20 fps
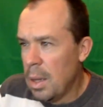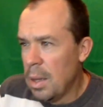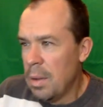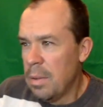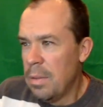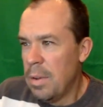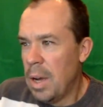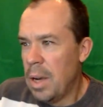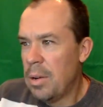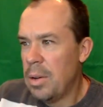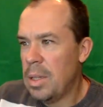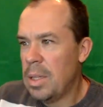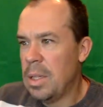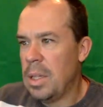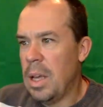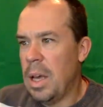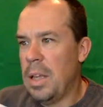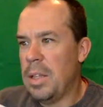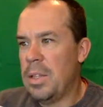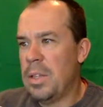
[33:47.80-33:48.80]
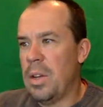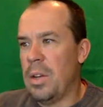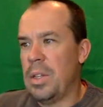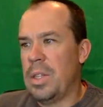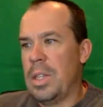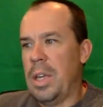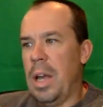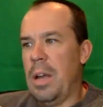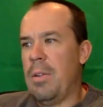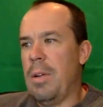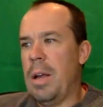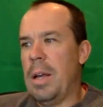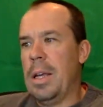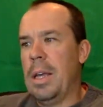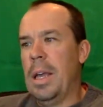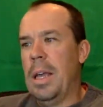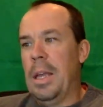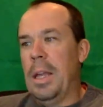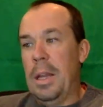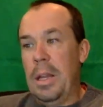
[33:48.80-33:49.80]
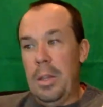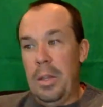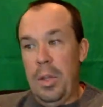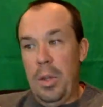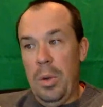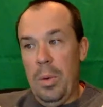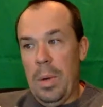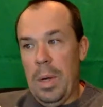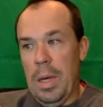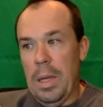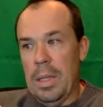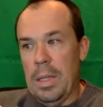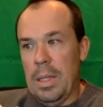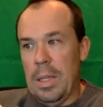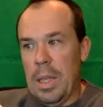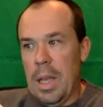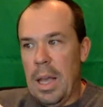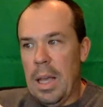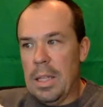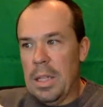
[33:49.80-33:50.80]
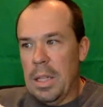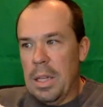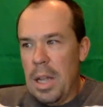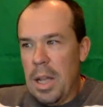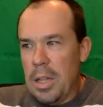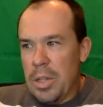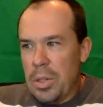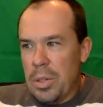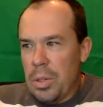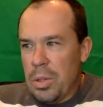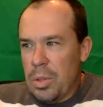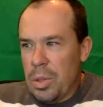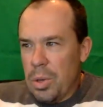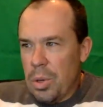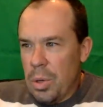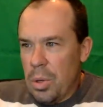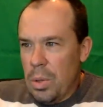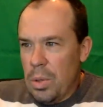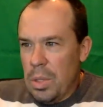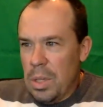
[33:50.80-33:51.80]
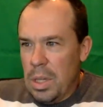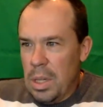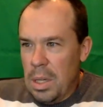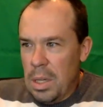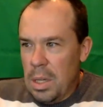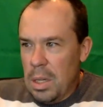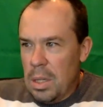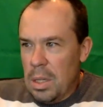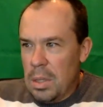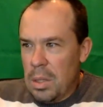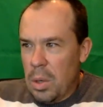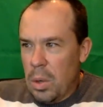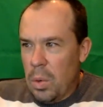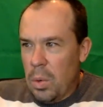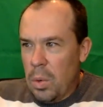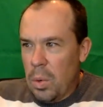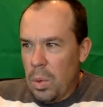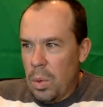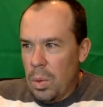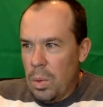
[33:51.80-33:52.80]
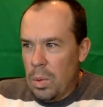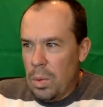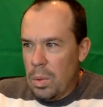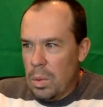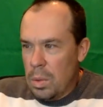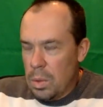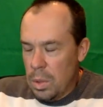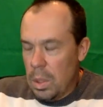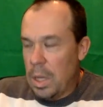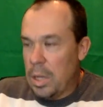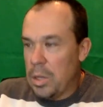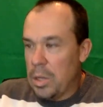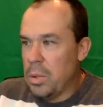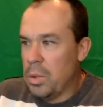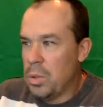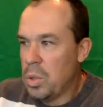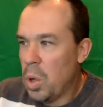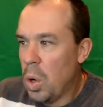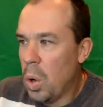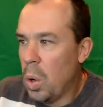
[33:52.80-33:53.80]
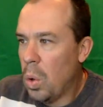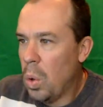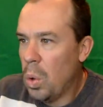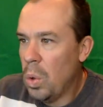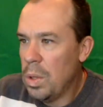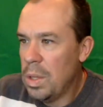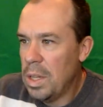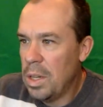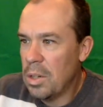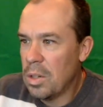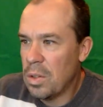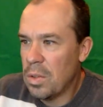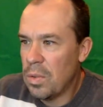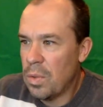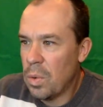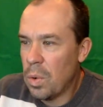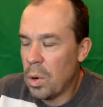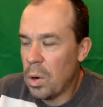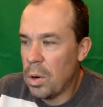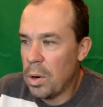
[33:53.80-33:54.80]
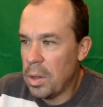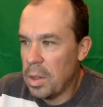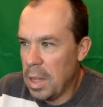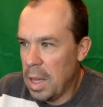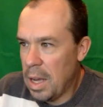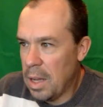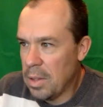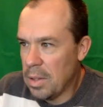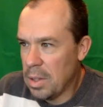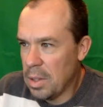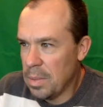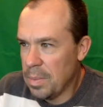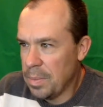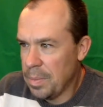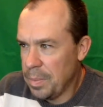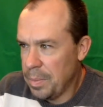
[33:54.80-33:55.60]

Virus deaths are skyrocketing in the U.S. as the national toll nears 400,000.